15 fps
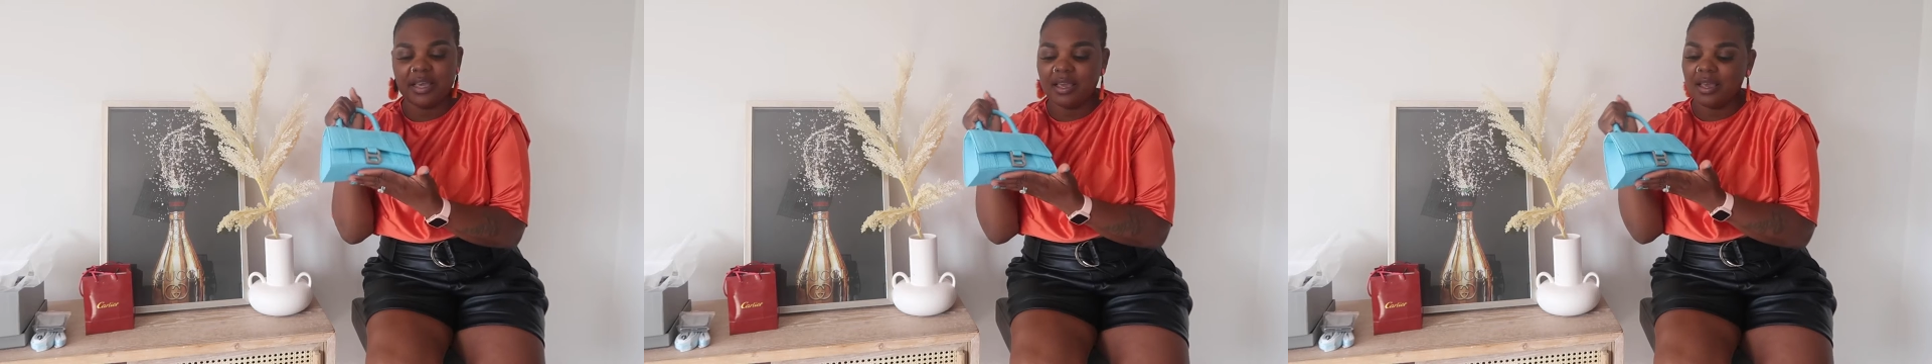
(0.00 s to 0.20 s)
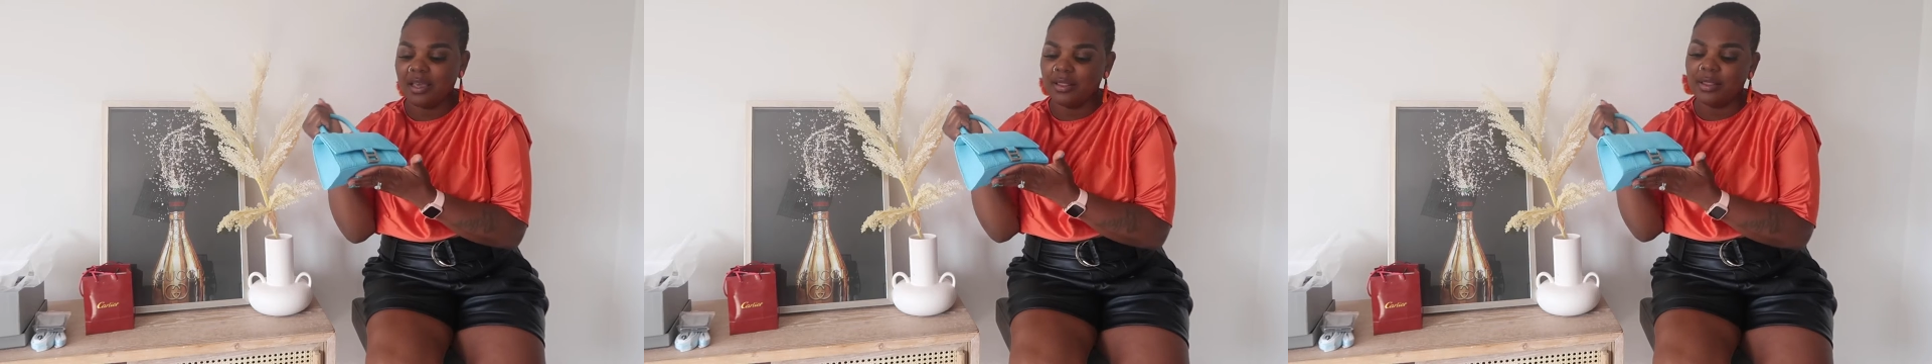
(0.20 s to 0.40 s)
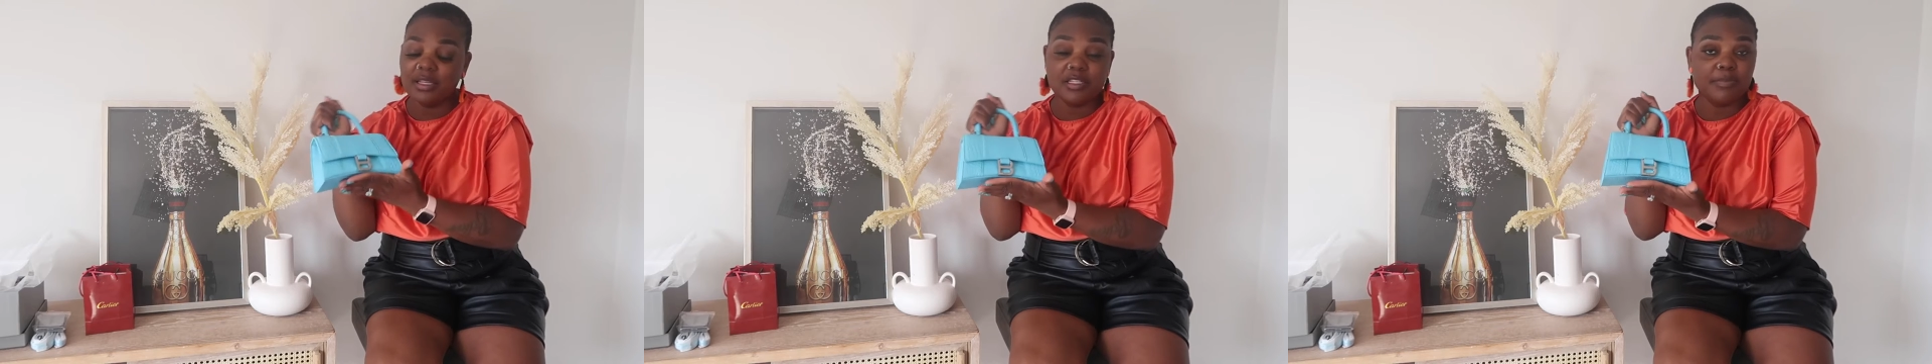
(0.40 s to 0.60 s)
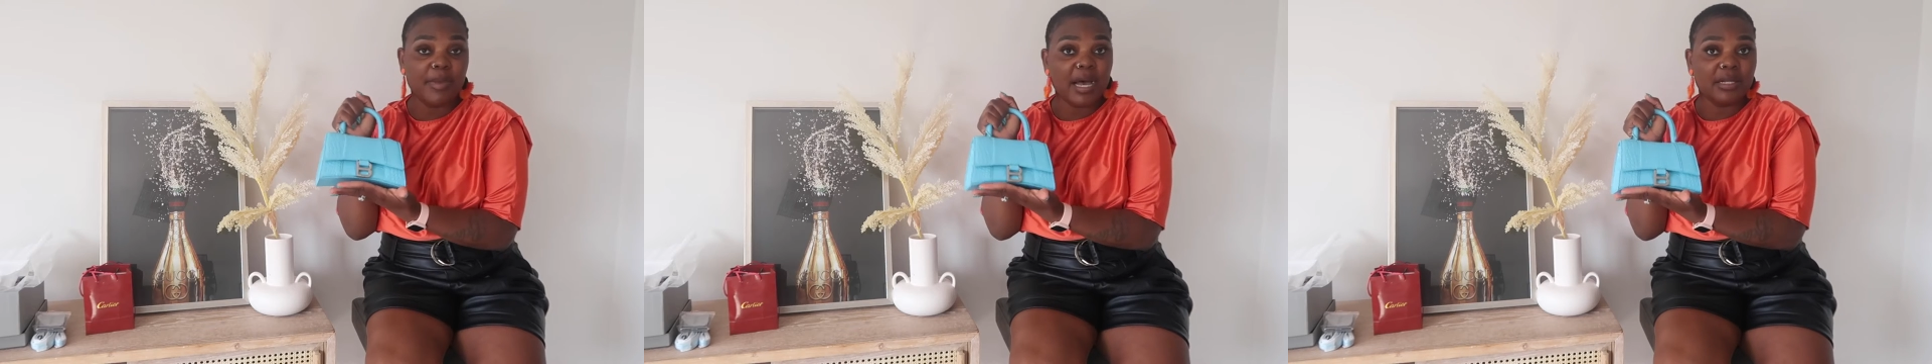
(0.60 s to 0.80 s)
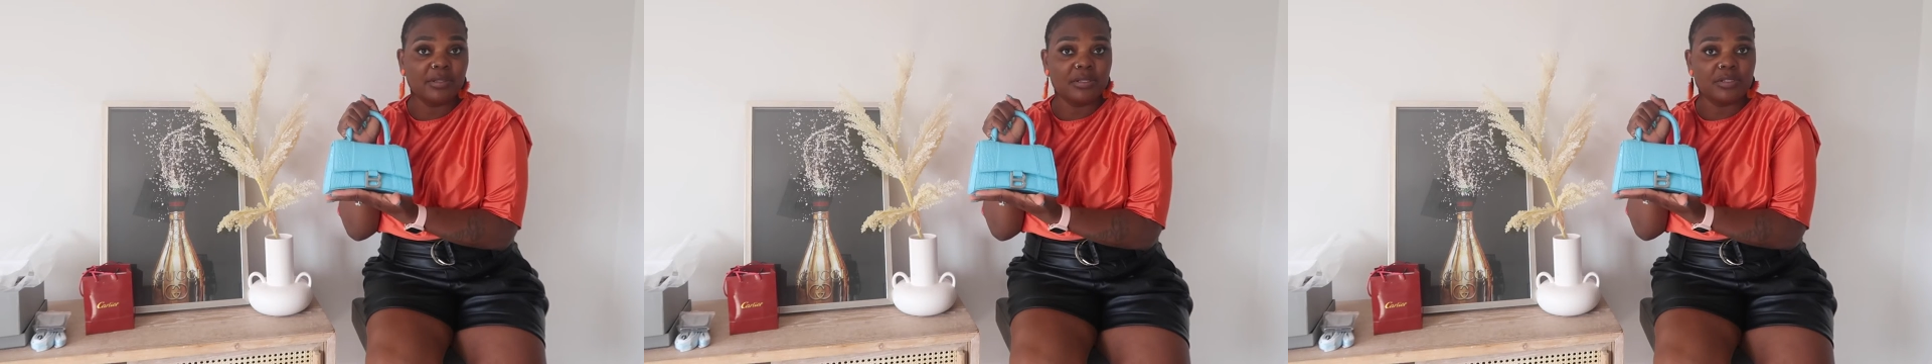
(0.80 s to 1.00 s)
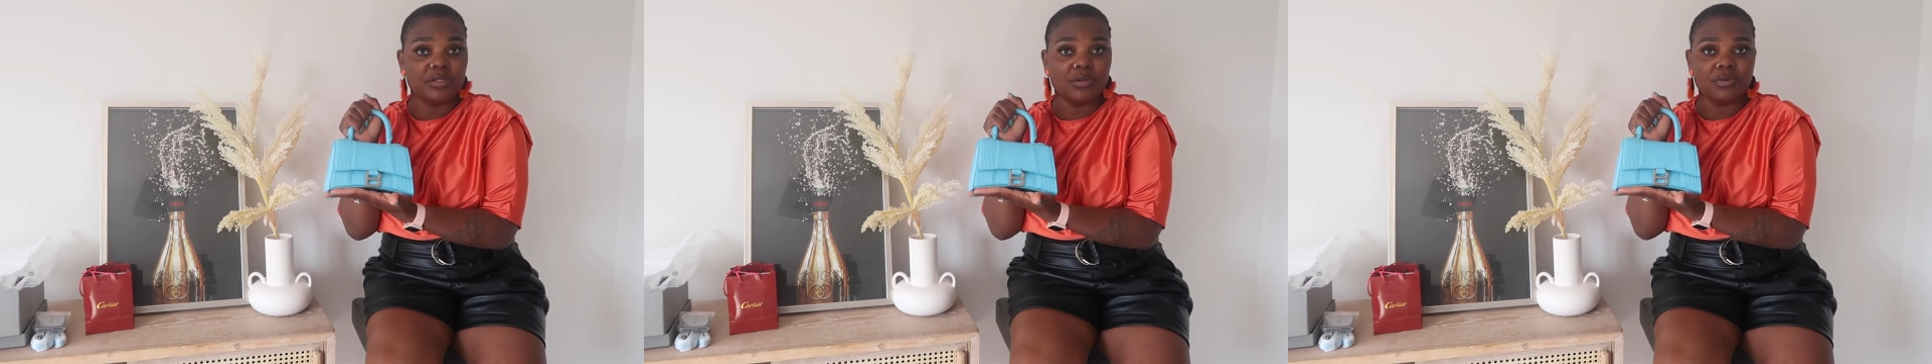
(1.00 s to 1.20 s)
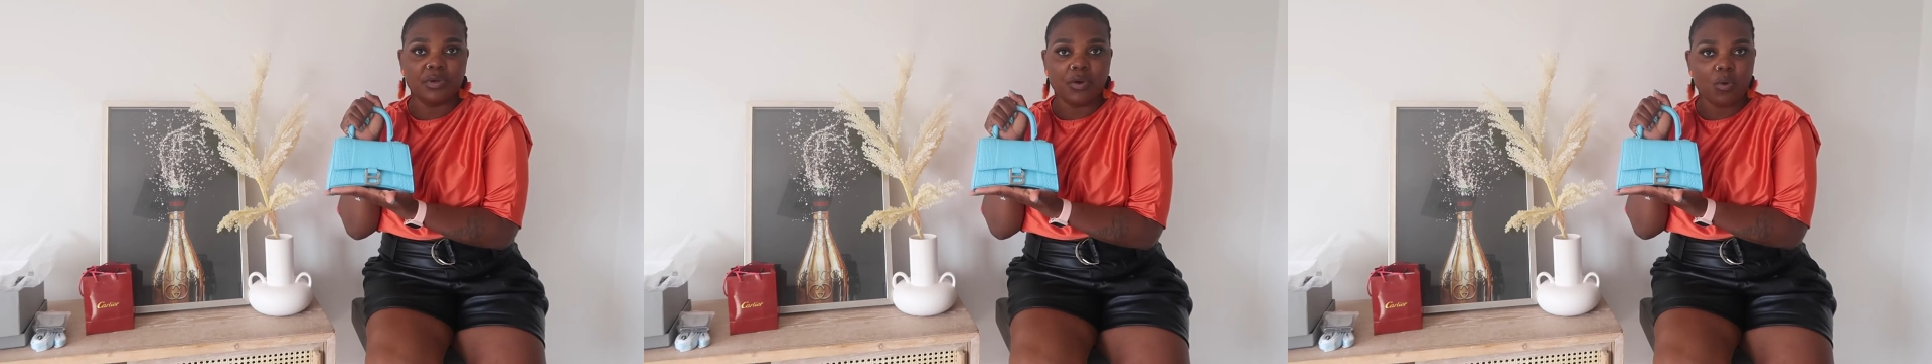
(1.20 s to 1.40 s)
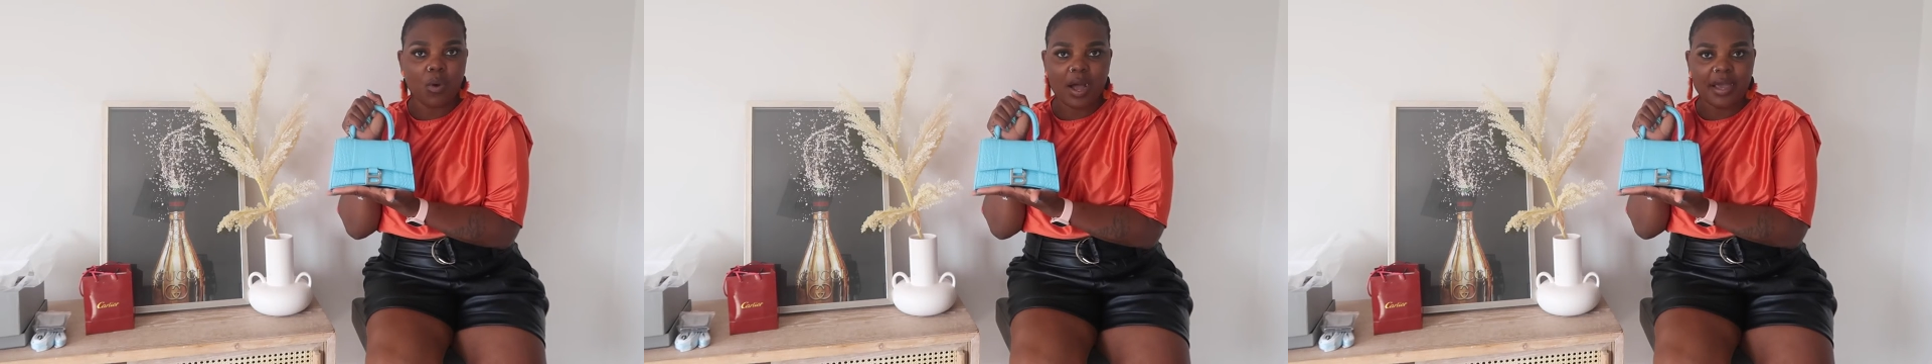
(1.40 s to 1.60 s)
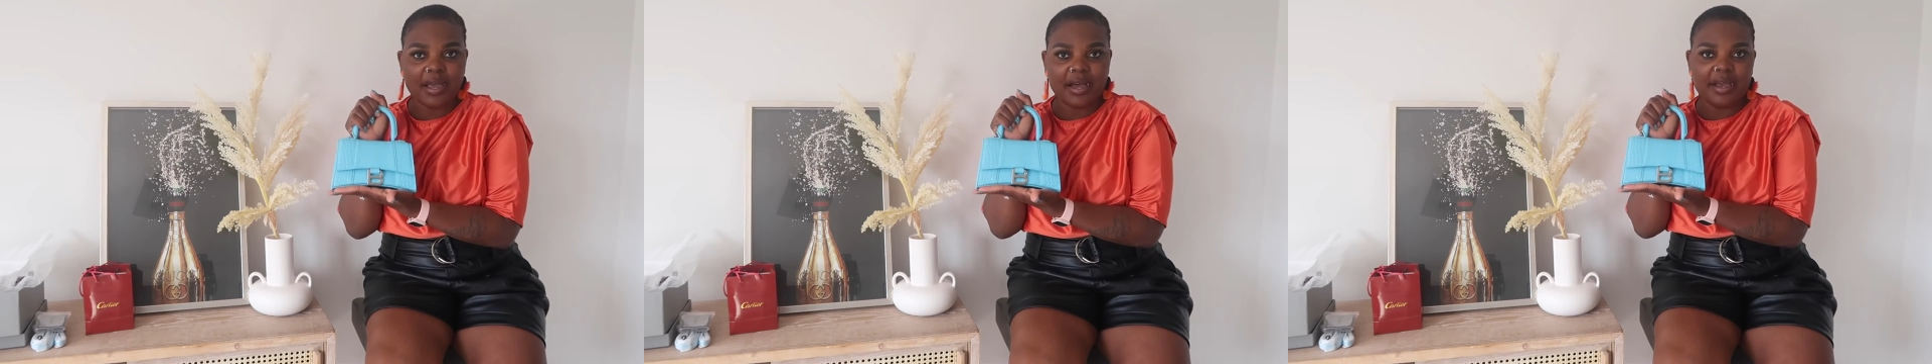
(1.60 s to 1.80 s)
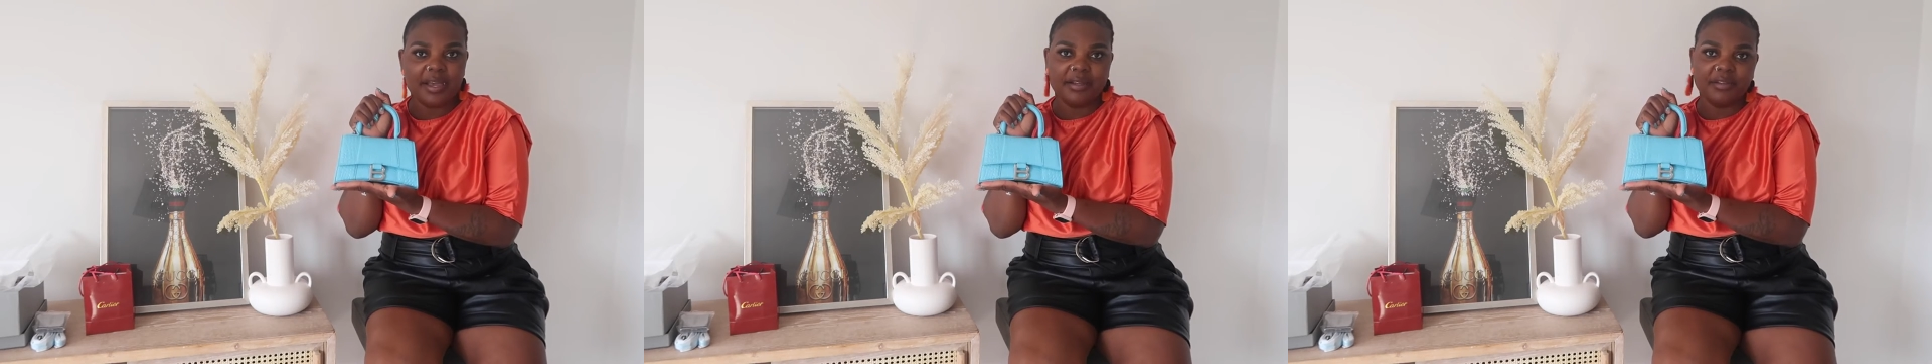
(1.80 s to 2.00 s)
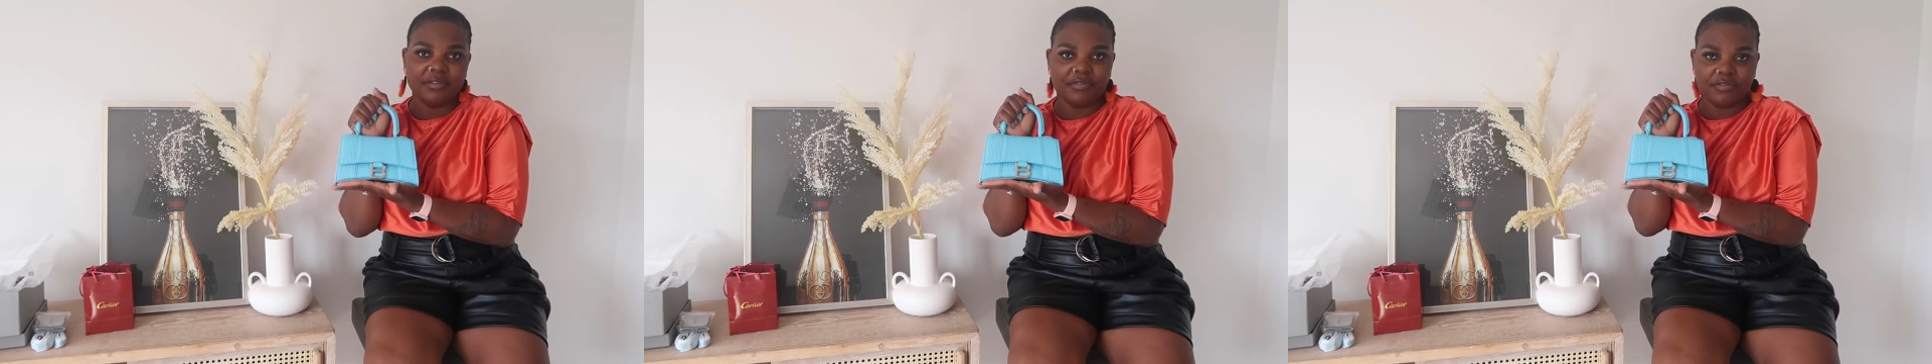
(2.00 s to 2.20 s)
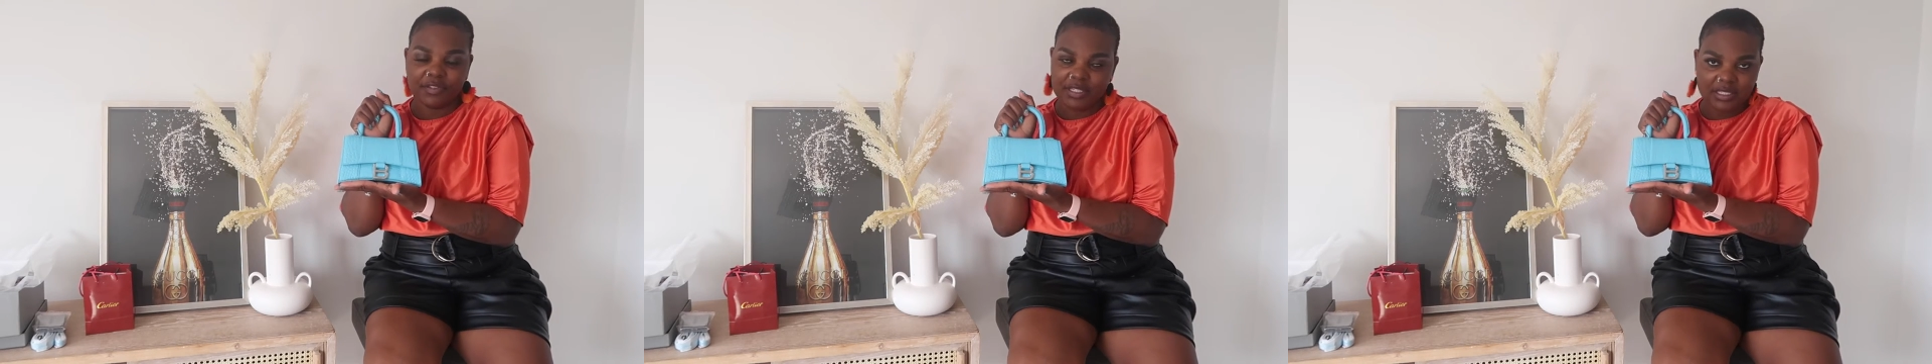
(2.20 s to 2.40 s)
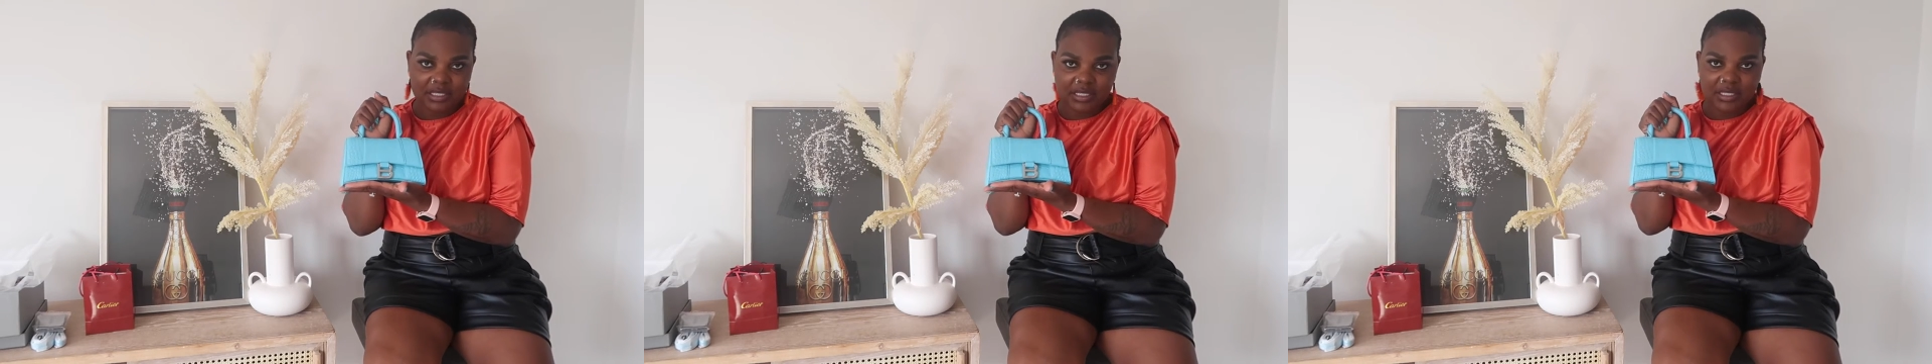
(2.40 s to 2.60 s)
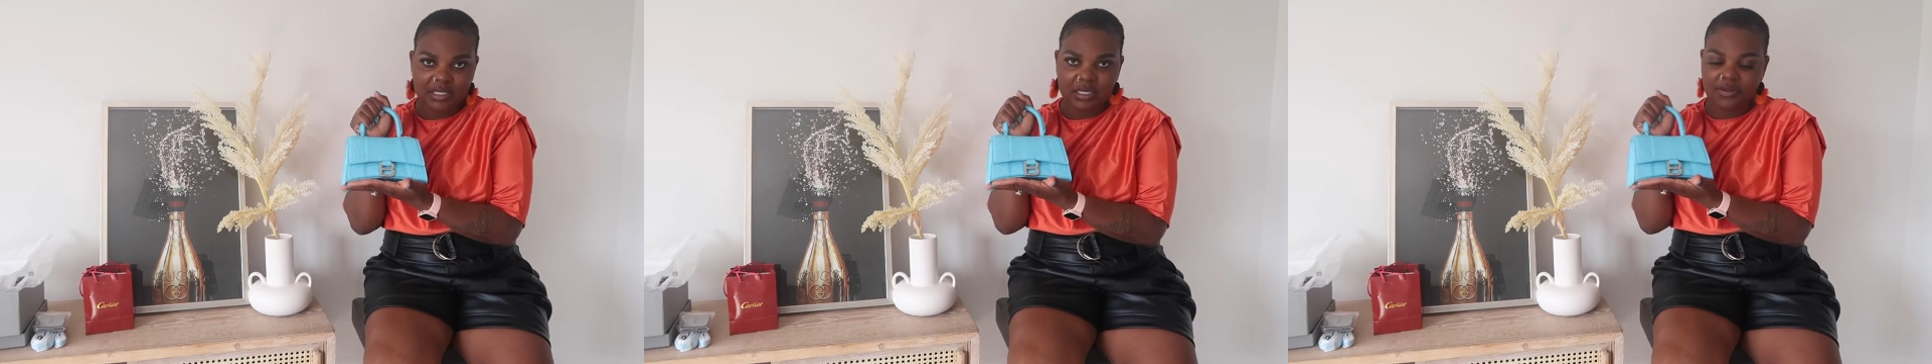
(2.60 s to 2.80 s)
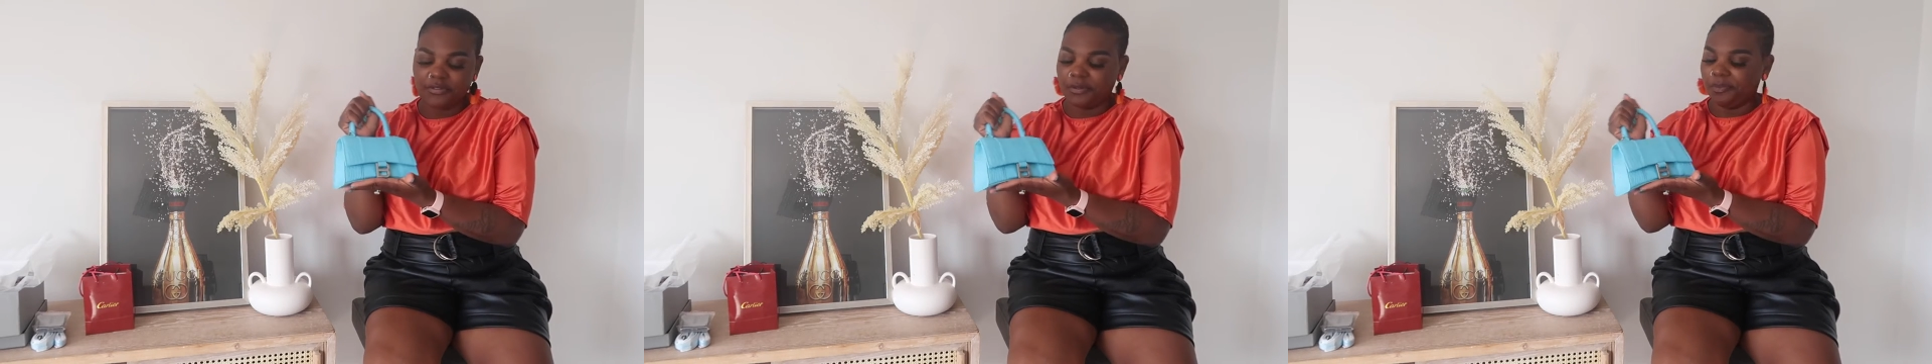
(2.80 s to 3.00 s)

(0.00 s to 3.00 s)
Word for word: and this bag does not require any feet